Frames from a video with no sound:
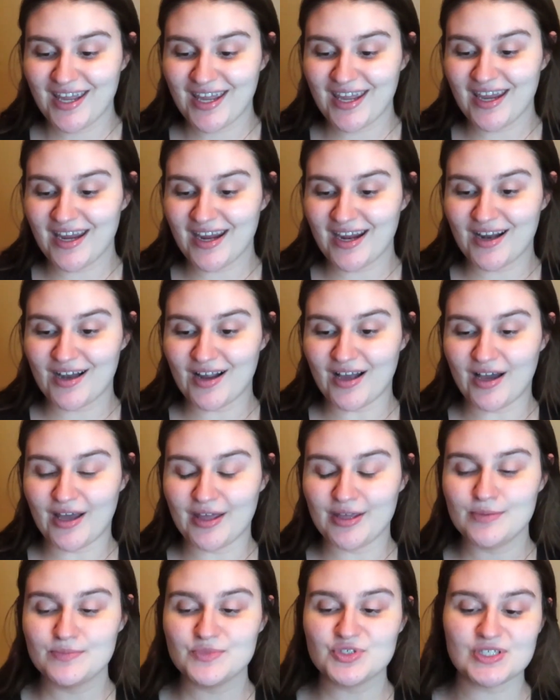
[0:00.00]
And I
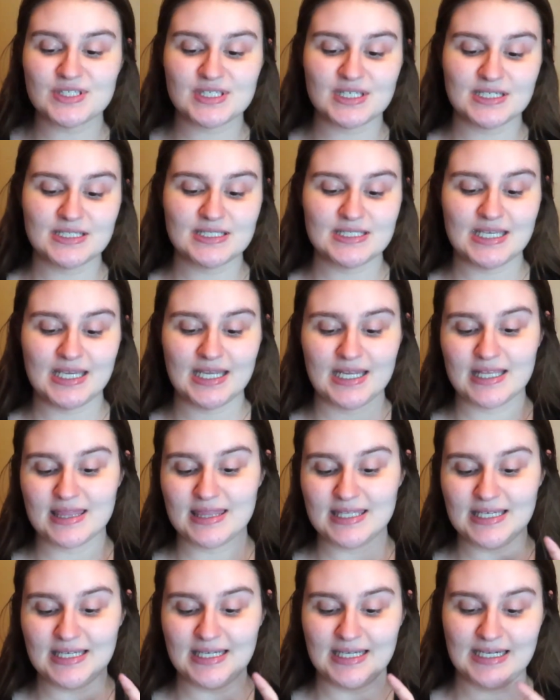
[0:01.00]
am just gonna take
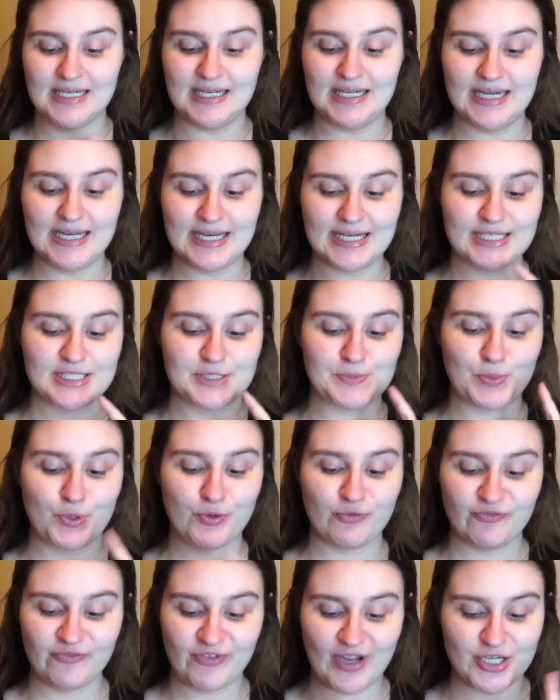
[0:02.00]
the NYX
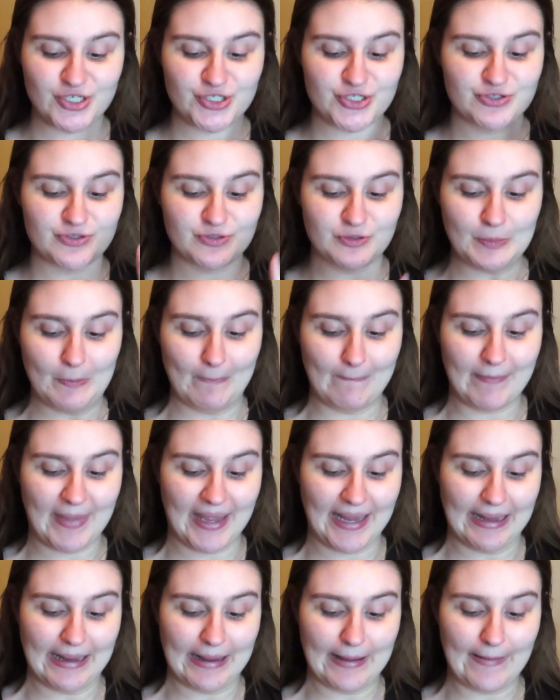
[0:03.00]
Professional
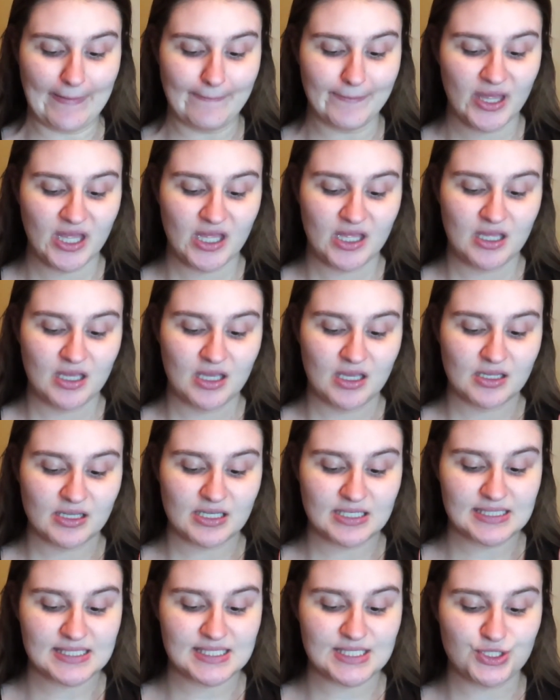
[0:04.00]
Makeup
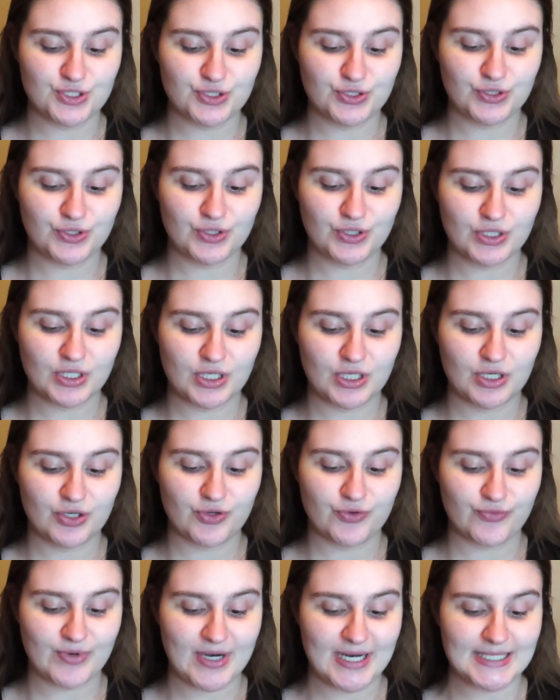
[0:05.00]
Conceal,
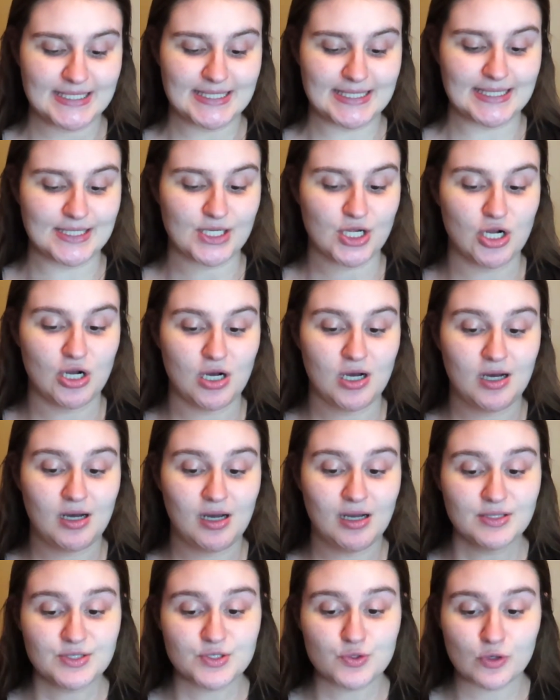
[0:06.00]
Correct, and
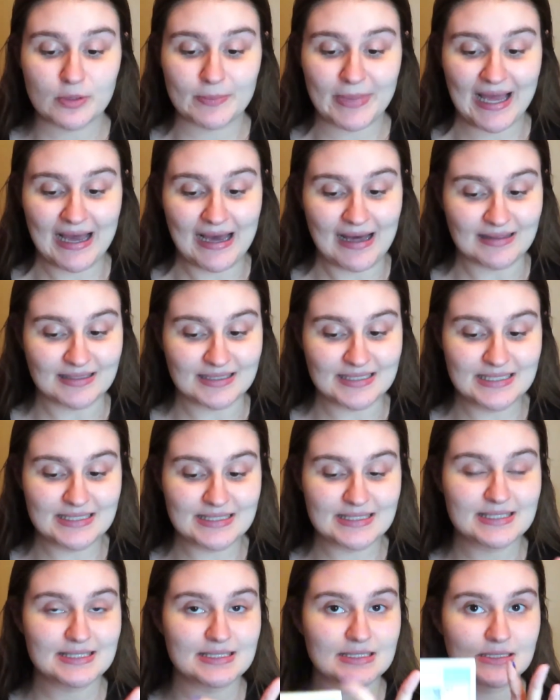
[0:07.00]
Contour
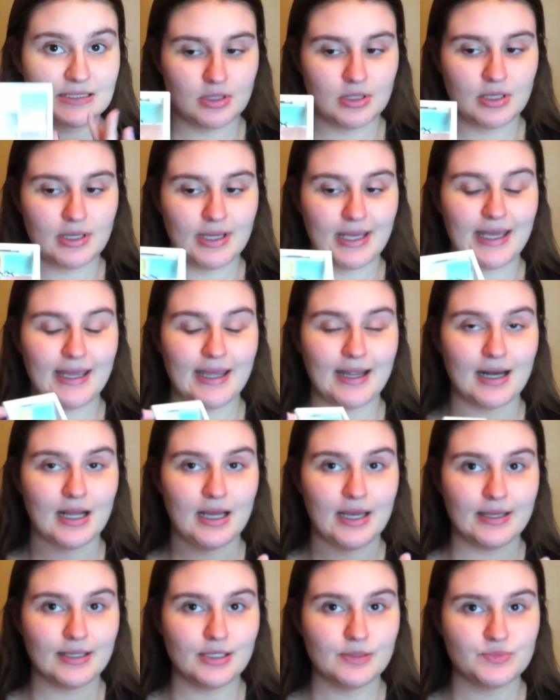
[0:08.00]
palette. And
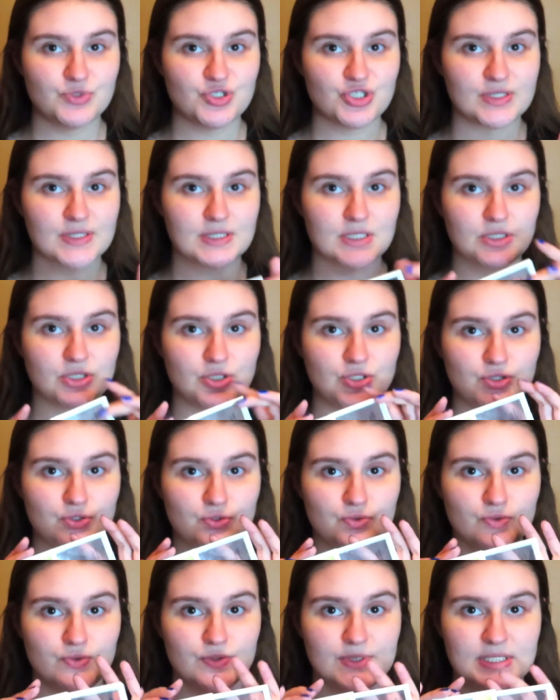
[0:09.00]
I am just going to
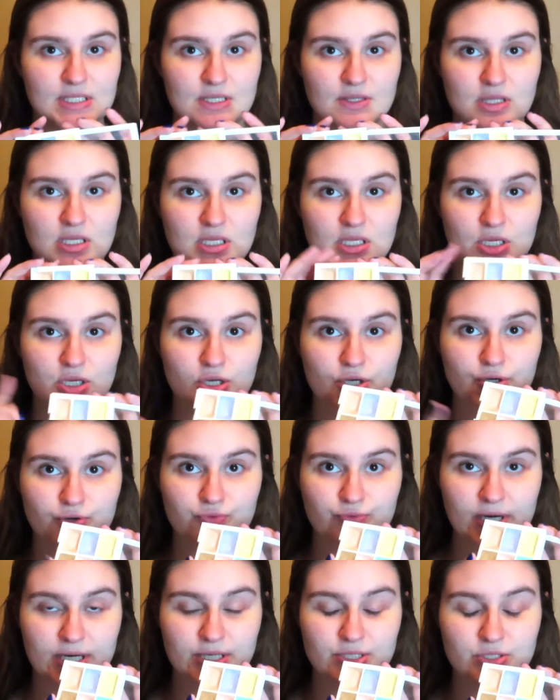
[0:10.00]
use the
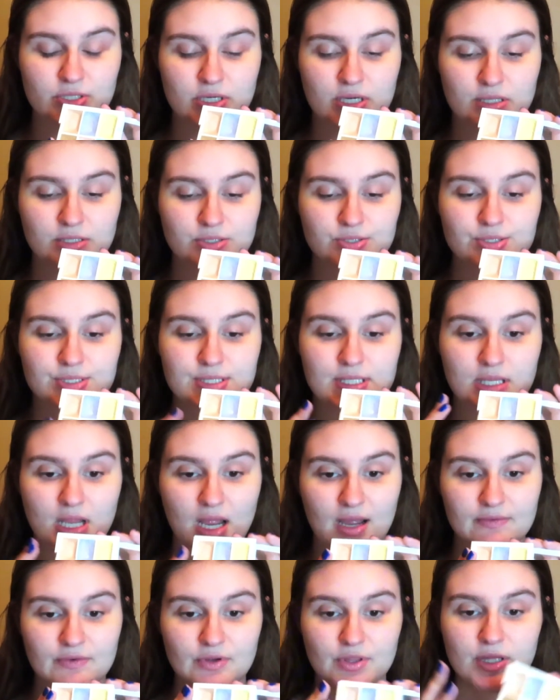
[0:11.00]
corrector colors and
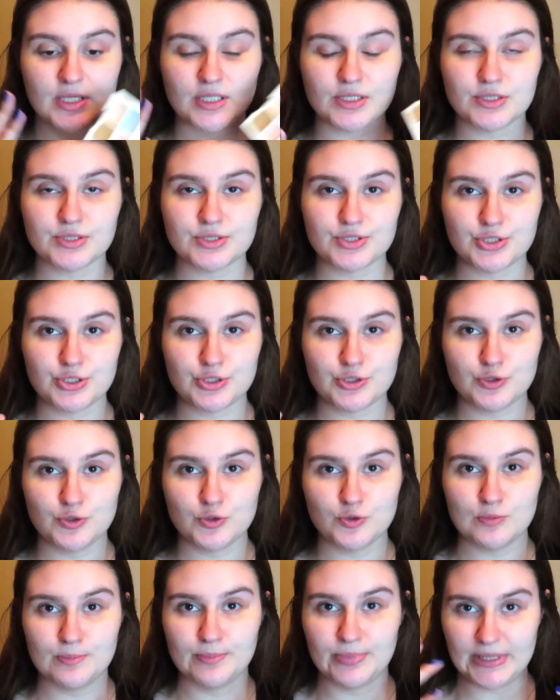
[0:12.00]
everything
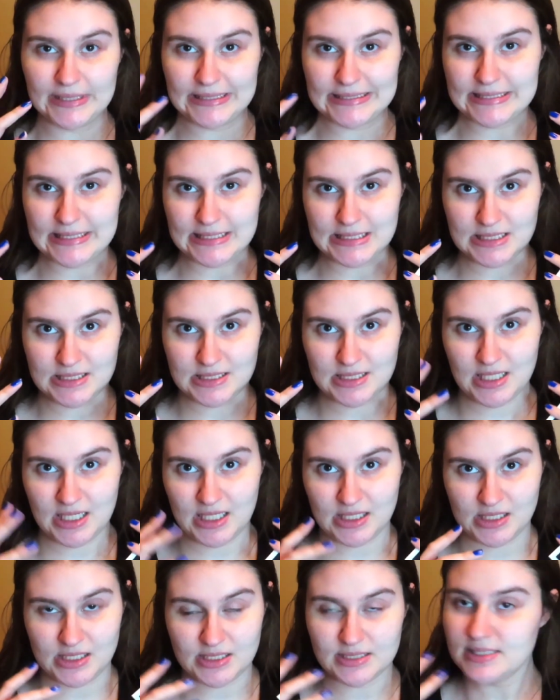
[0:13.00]
to blend in
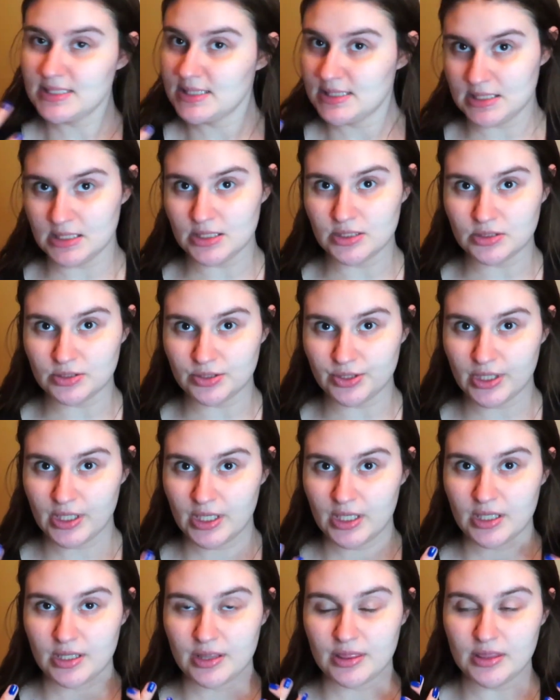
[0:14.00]
and conceal
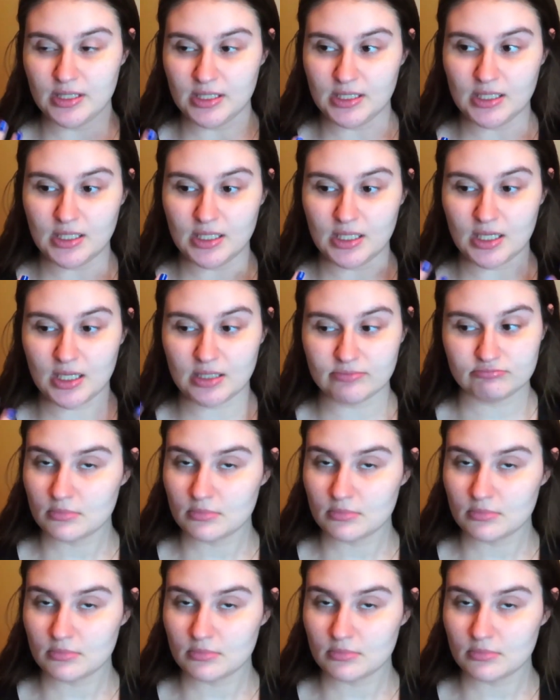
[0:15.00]
the